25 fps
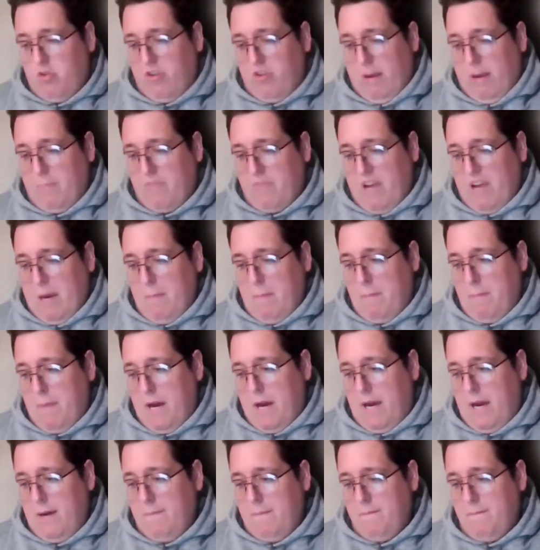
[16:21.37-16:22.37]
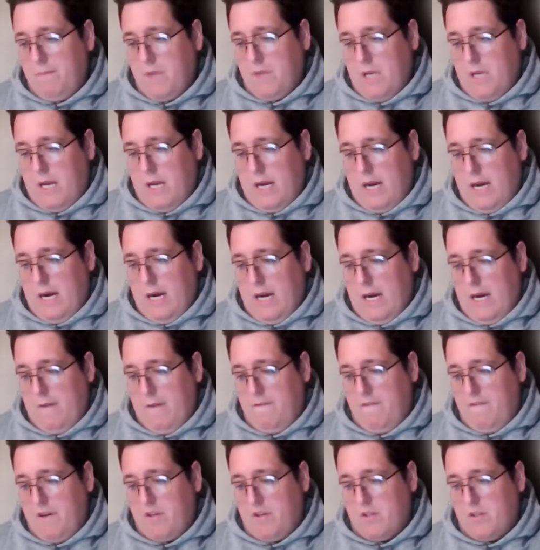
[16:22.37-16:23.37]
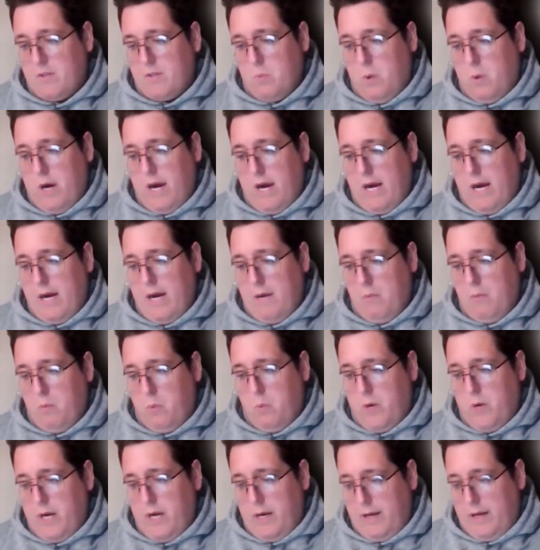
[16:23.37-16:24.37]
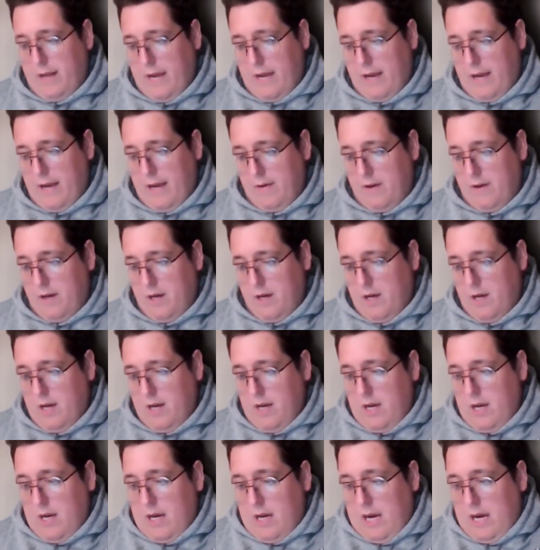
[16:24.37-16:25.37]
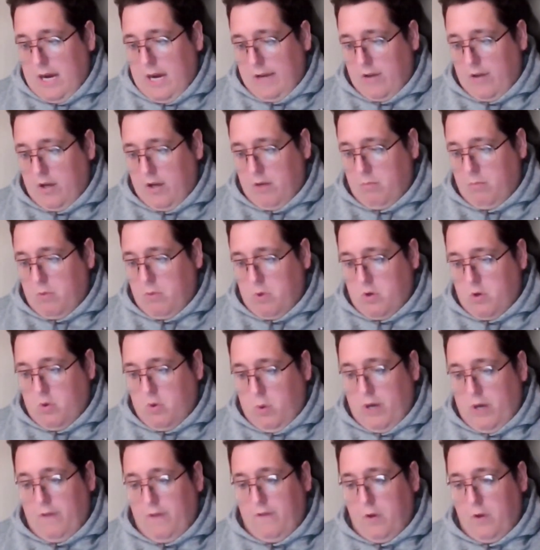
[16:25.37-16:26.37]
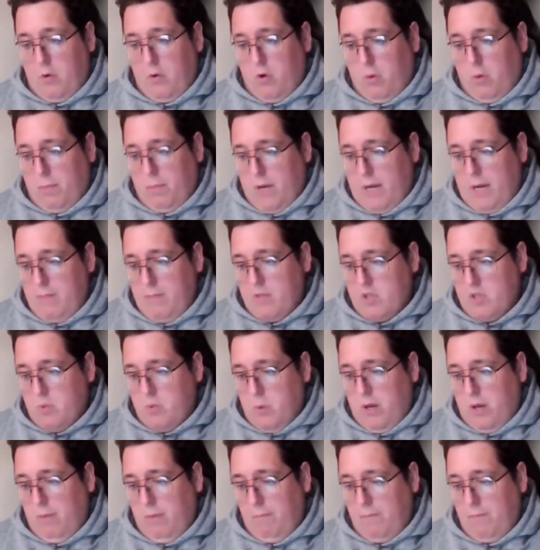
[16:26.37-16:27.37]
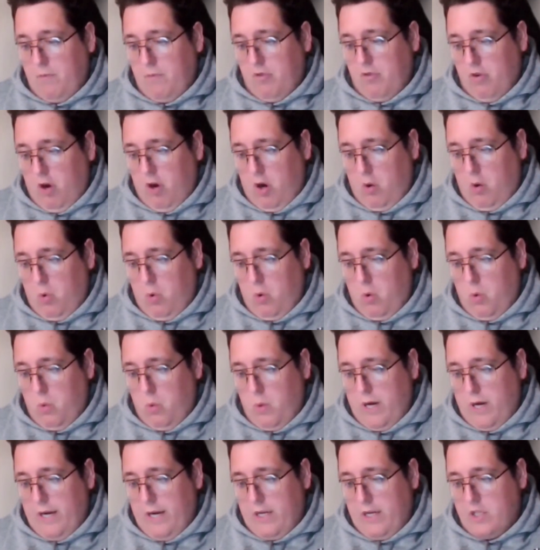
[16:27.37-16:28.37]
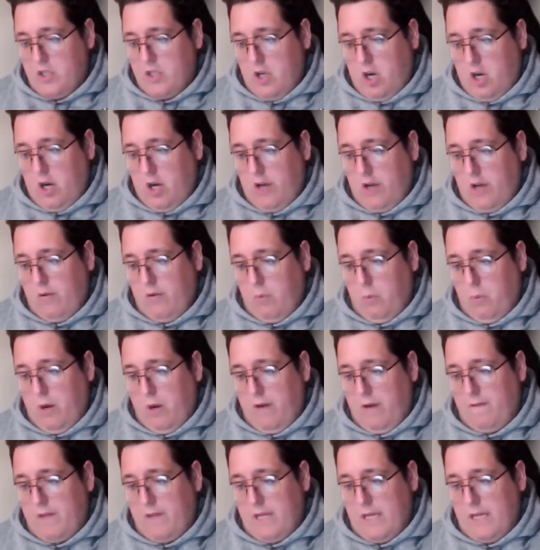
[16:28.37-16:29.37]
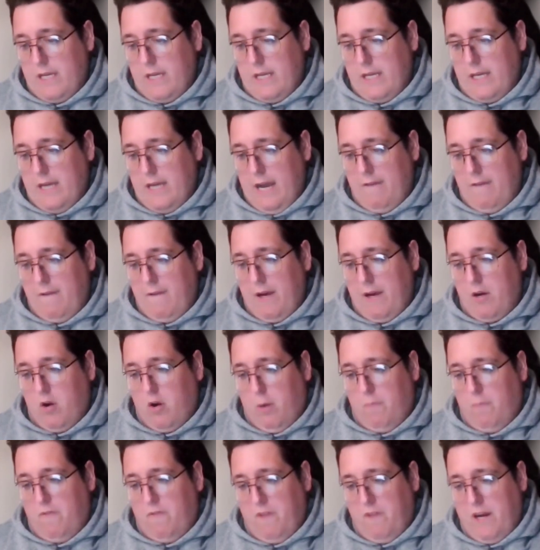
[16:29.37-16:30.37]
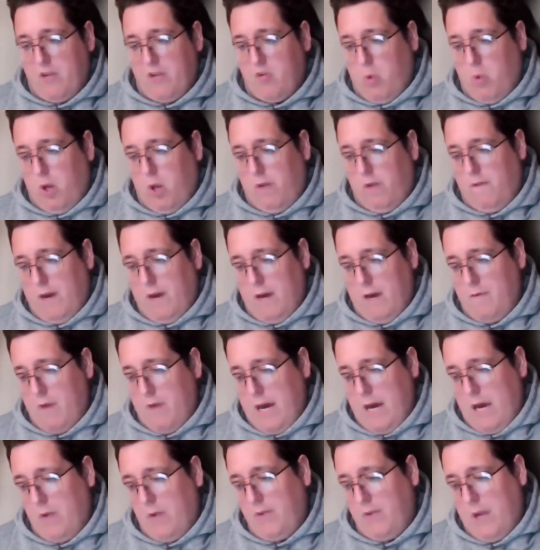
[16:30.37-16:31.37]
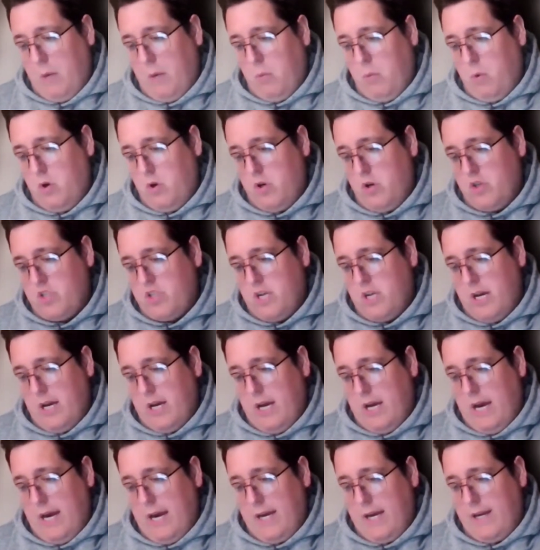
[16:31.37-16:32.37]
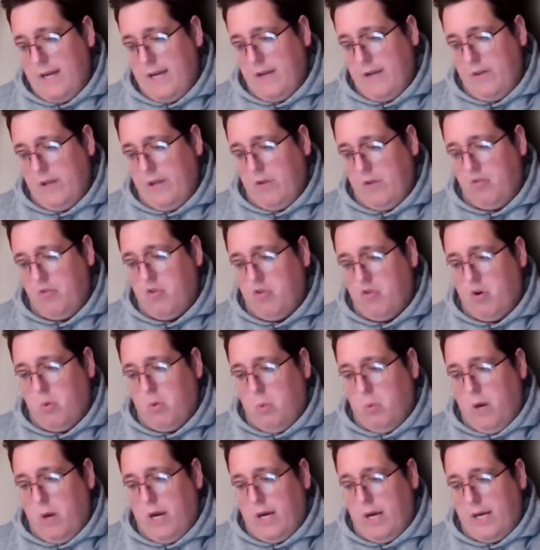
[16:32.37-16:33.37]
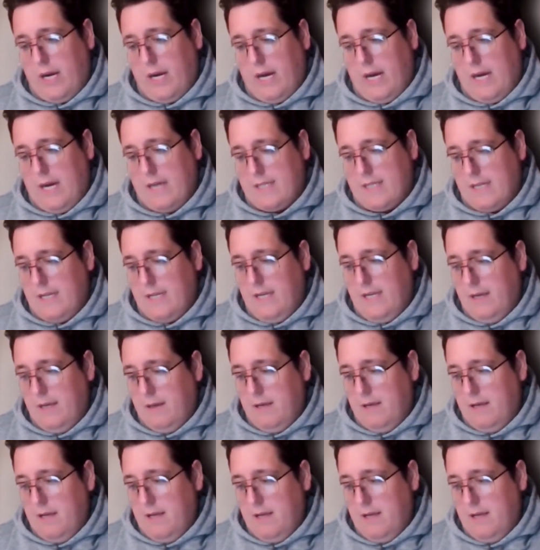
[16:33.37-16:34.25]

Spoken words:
September, this is where we then had quite a few cup games as well. So we start with the FA Cup first qualifying round. That was a 0-0 draw away at Guiseley.